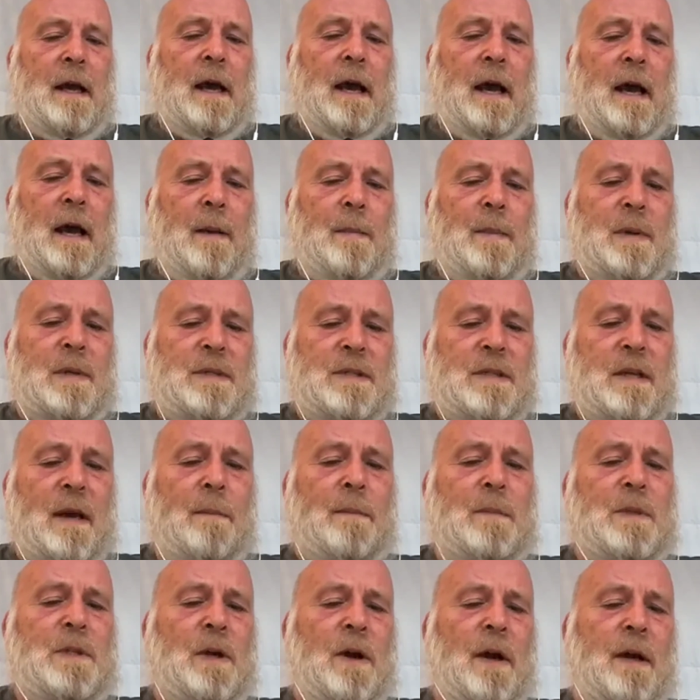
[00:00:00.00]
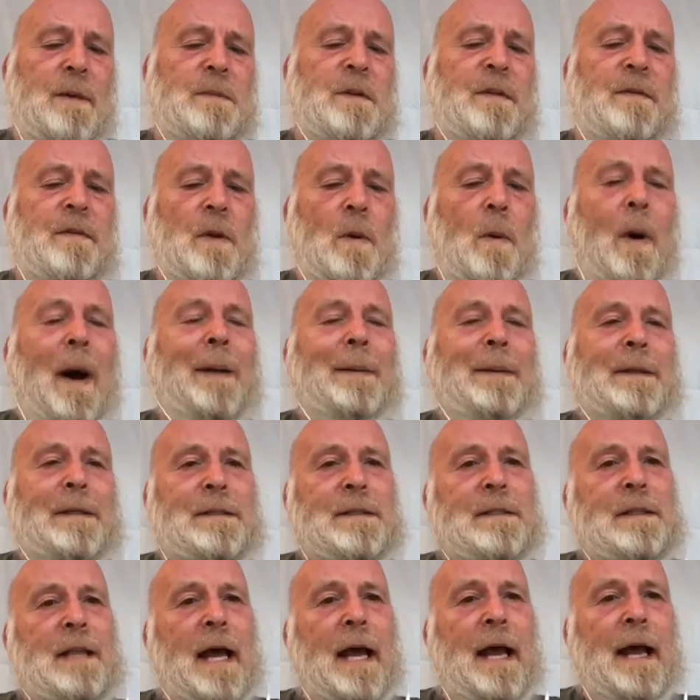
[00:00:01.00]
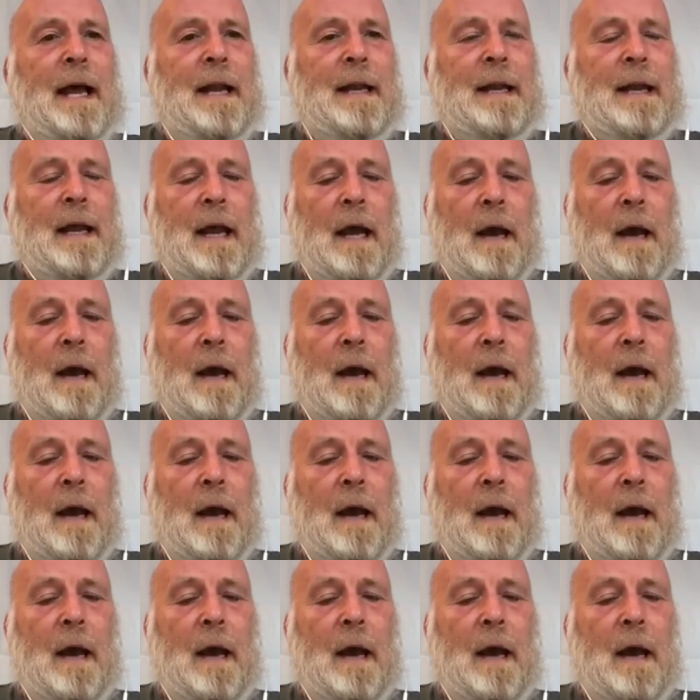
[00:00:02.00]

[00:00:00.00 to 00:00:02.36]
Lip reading: but sometimes if you understand